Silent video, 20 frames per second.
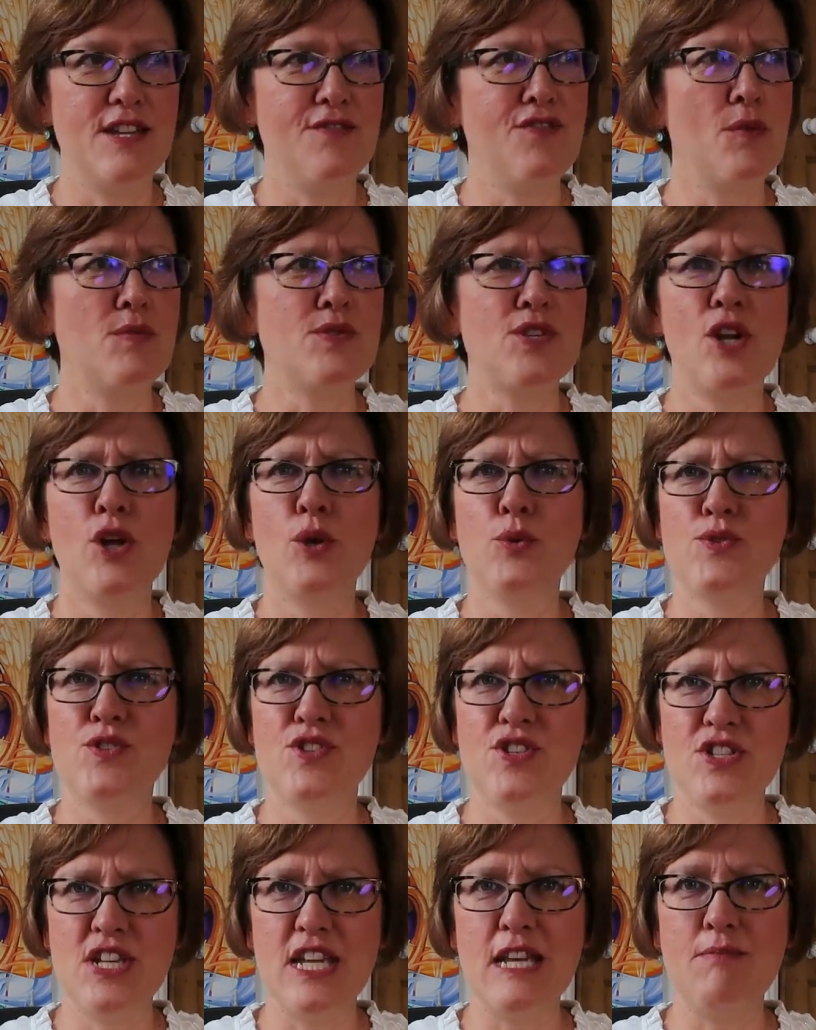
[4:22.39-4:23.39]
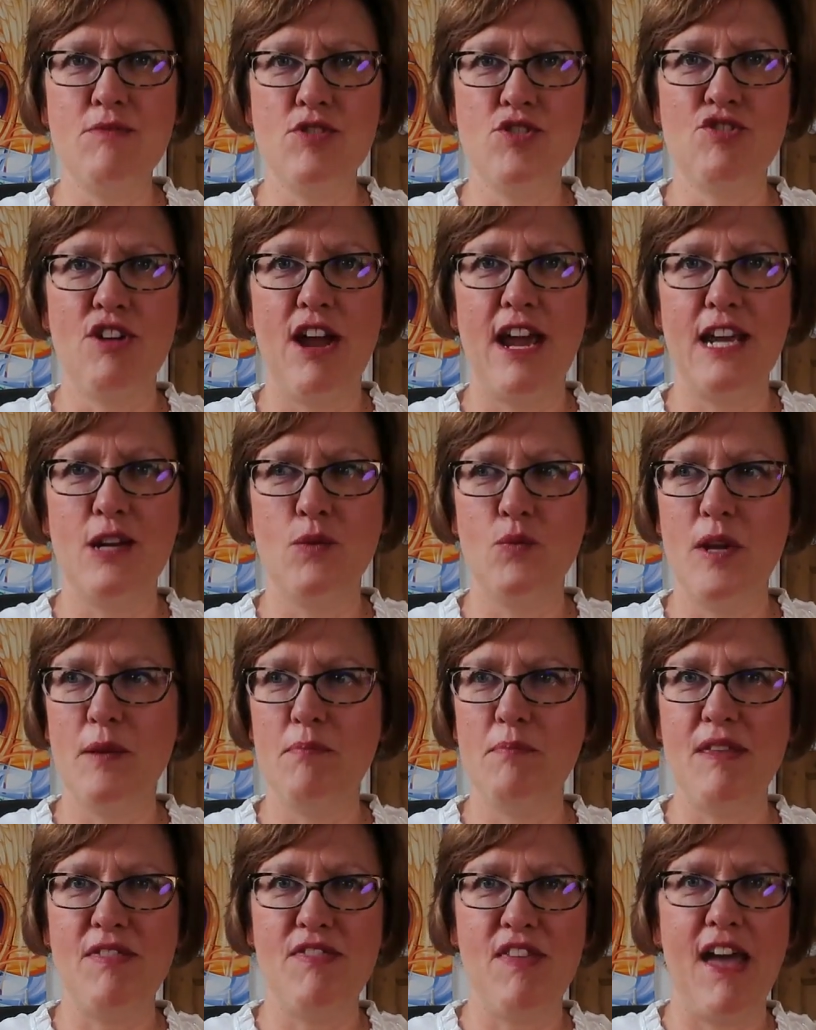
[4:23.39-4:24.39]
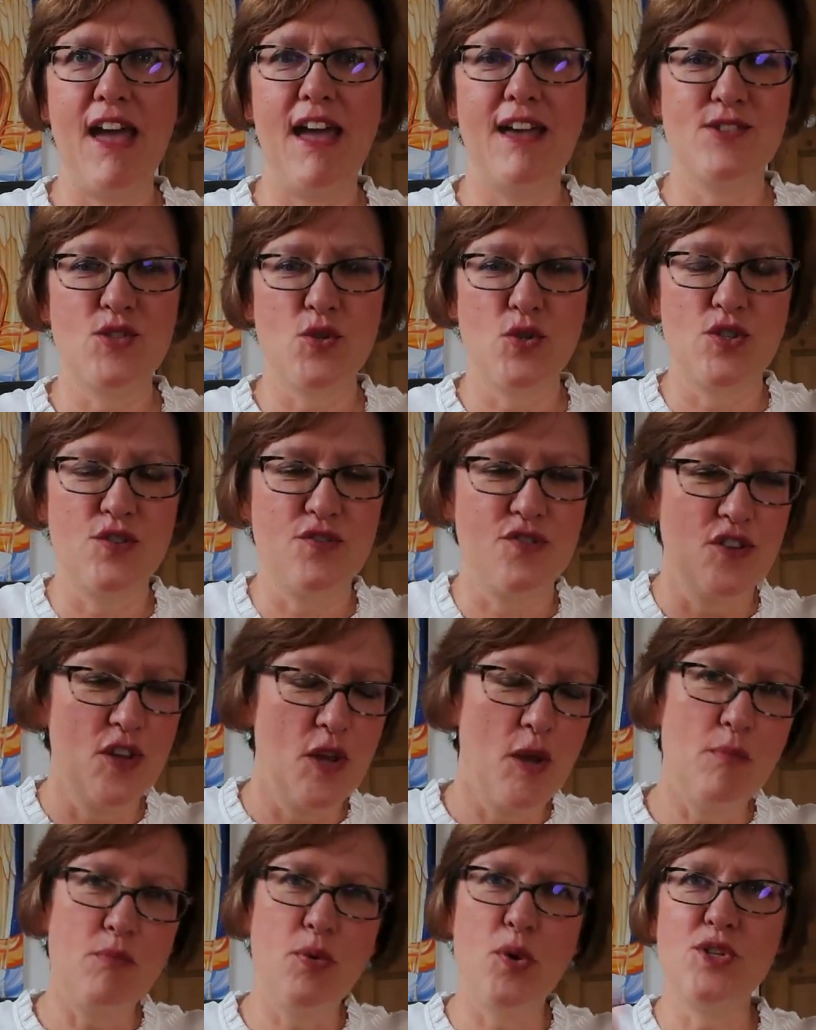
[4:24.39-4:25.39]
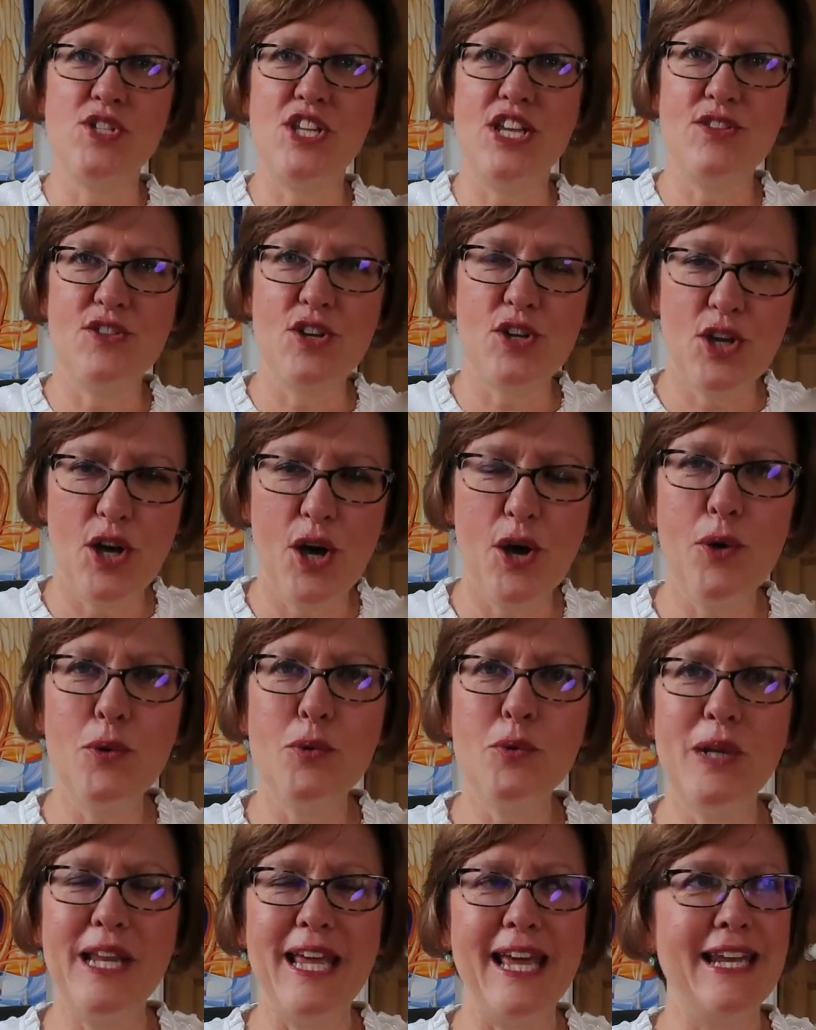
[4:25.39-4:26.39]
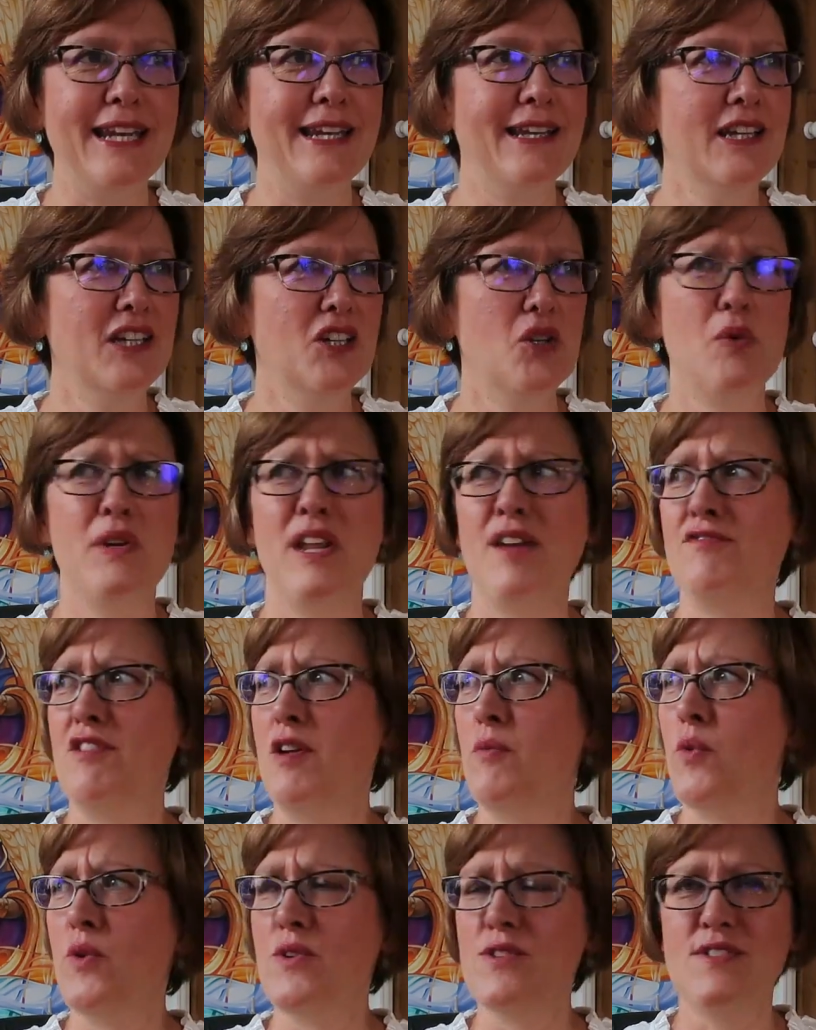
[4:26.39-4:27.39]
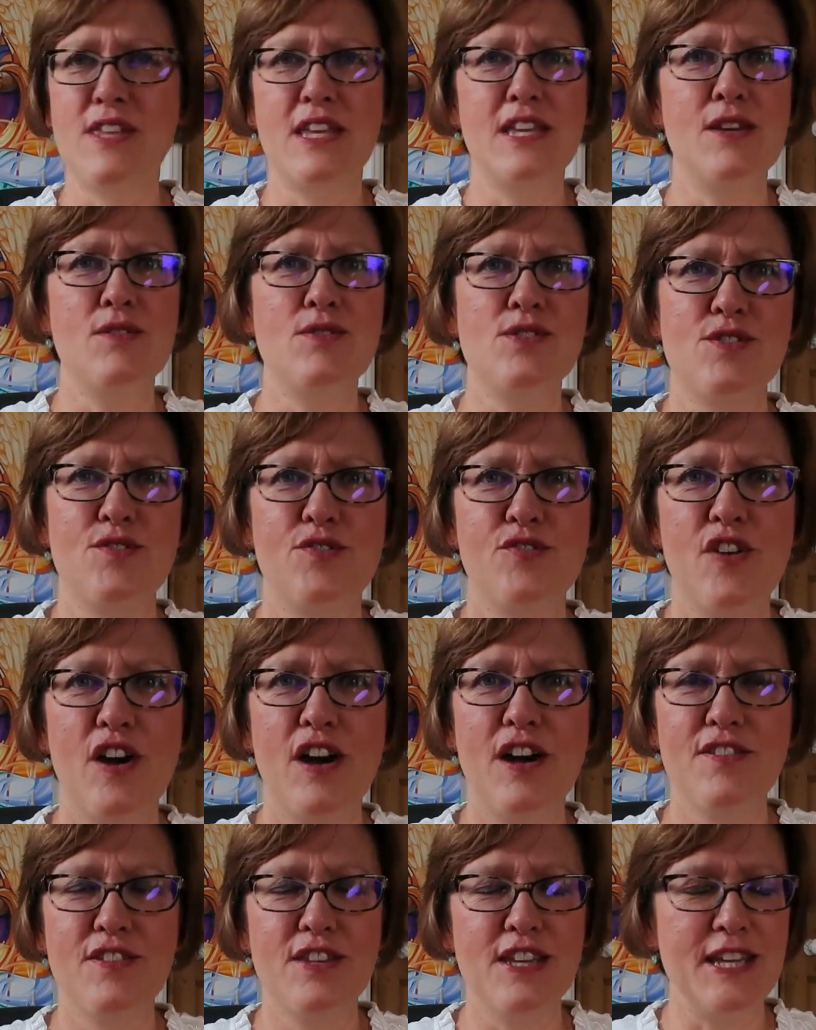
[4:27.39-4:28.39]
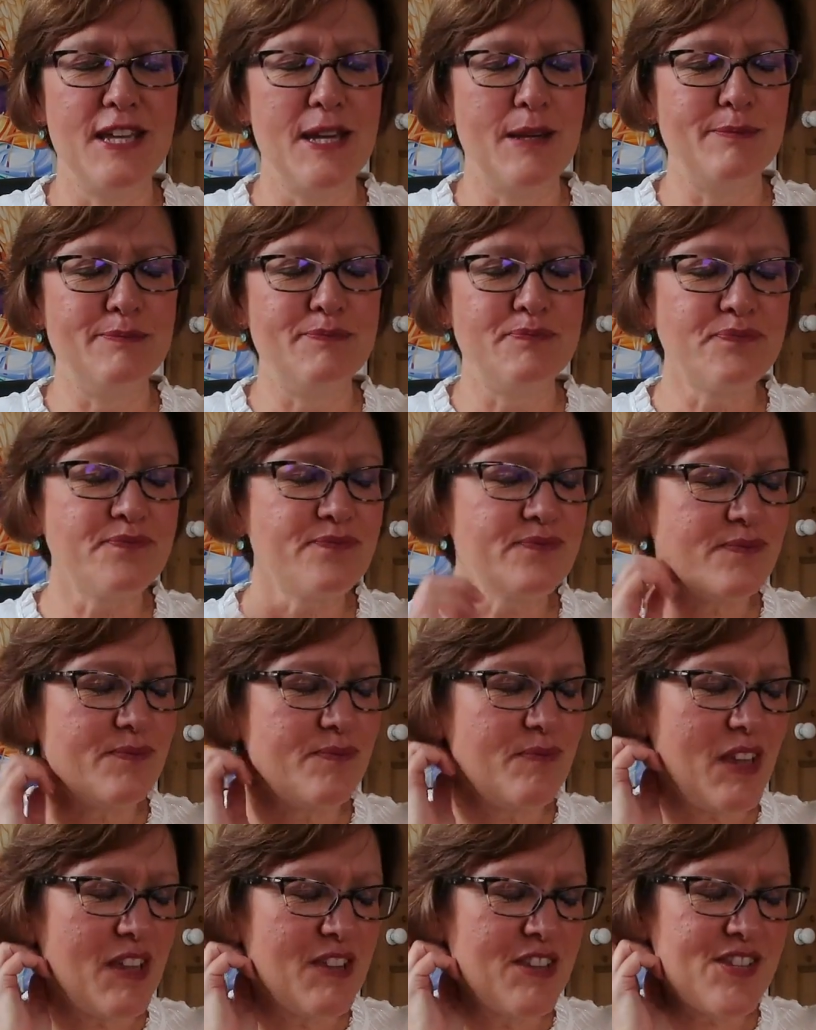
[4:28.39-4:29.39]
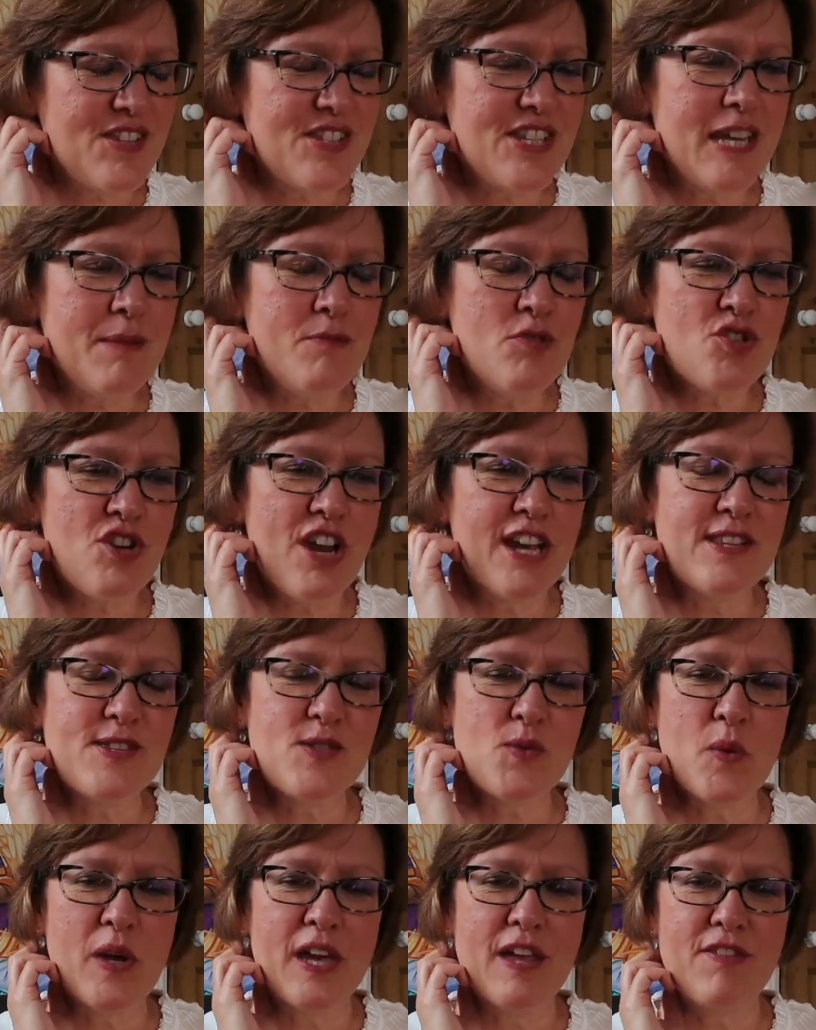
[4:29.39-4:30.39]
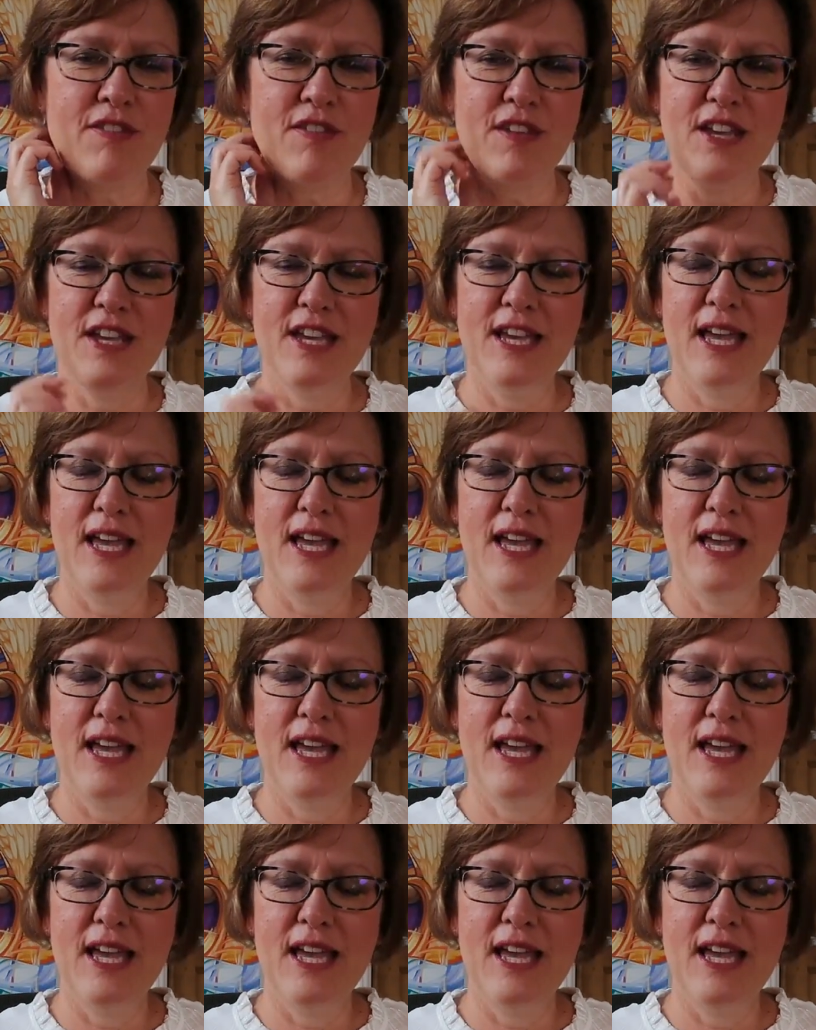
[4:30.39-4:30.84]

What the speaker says: If it was an old steam train, we'd be there sort of putting the coal in, or whatever it was they used to fire the steam trains with.